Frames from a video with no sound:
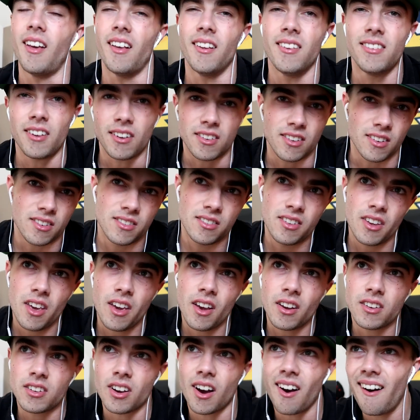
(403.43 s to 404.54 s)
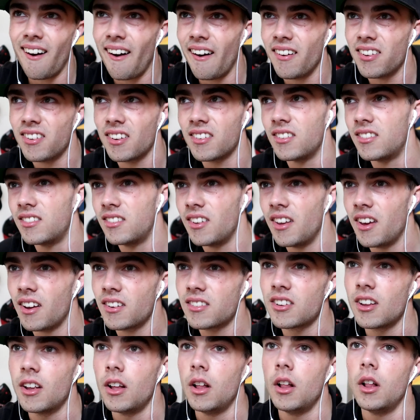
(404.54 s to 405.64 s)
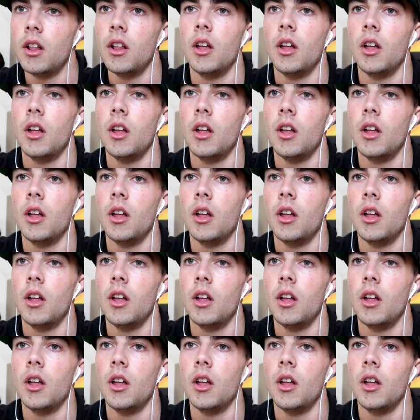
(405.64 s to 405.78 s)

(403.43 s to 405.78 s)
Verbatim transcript: 66, high 66.